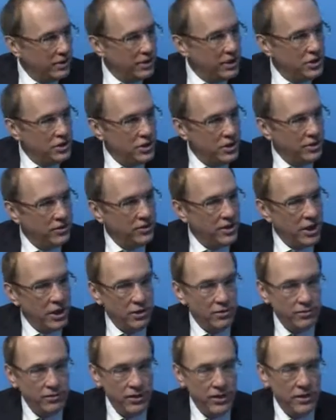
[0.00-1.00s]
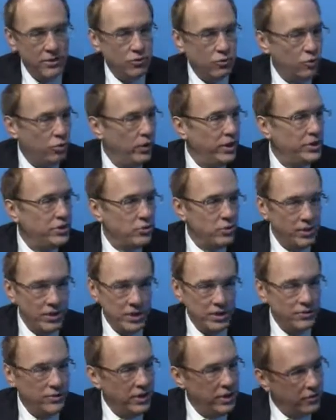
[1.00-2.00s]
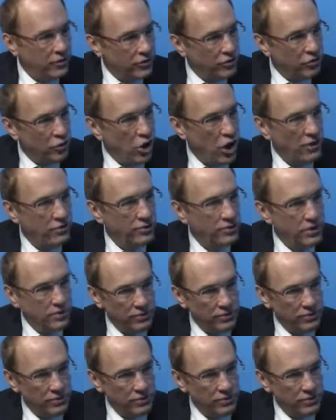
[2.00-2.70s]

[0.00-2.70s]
lesion itself is rich with this very soft,